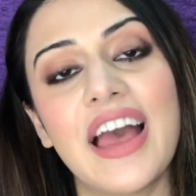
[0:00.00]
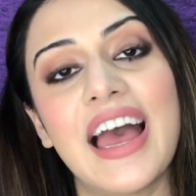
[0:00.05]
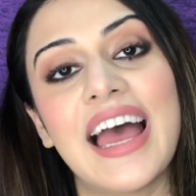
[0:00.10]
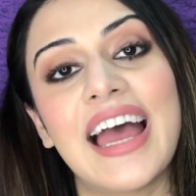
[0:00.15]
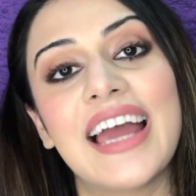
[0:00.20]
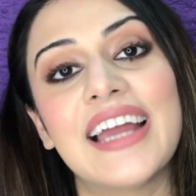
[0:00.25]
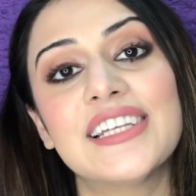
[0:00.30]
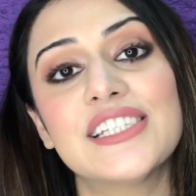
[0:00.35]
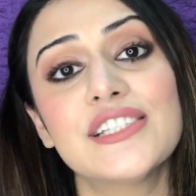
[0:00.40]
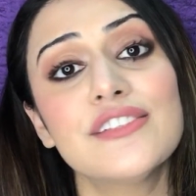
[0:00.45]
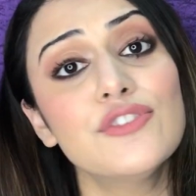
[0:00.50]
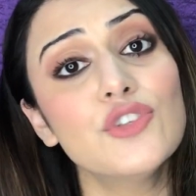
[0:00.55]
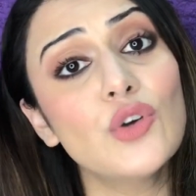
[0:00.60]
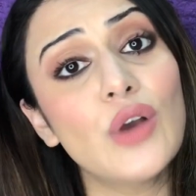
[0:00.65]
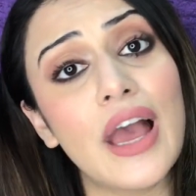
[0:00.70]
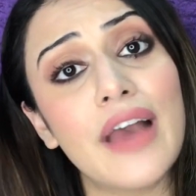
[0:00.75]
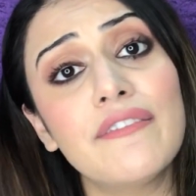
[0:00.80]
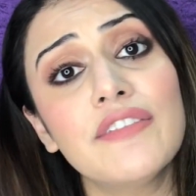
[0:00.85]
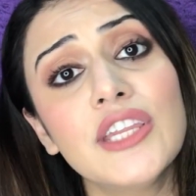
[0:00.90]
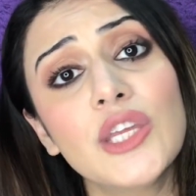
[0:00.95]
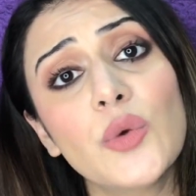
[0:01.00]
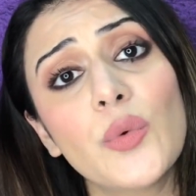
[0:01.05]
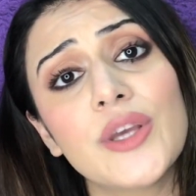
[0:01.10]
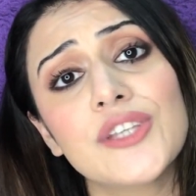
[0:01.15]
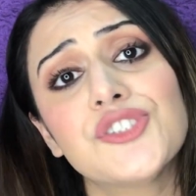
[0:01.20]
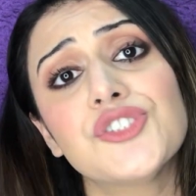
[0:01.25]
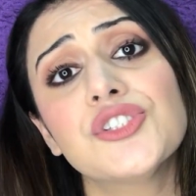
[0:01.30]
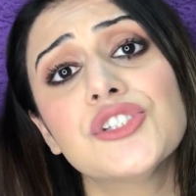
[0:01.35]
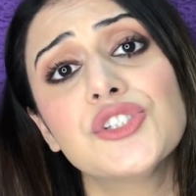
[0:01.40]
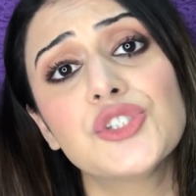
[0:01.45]
And if you have any
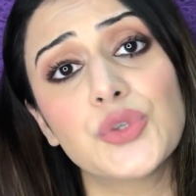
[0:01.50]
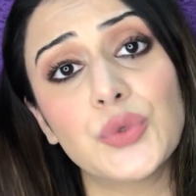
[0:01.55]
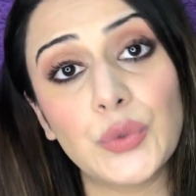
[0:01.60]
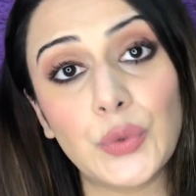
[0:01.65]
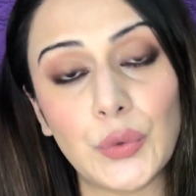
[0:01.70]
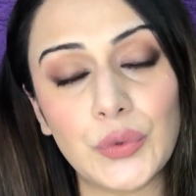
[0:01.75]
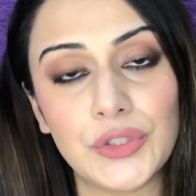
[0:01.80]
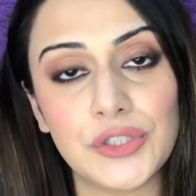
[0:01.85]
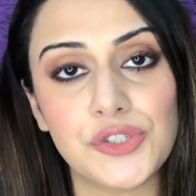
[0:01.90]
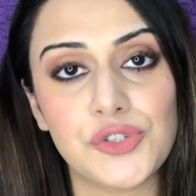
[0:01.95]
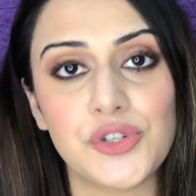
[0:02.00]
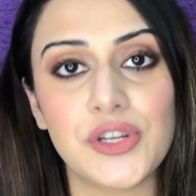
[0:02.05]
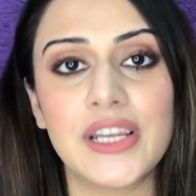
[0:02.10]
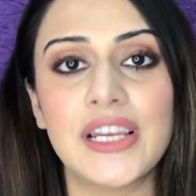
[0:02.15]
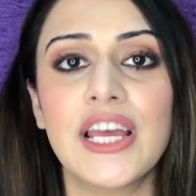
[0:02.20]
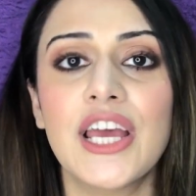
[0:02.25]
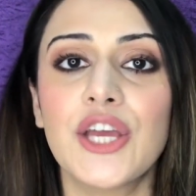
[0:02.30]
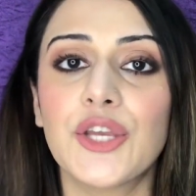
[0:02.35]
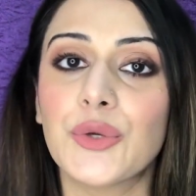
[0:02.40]
questions, you know the drill.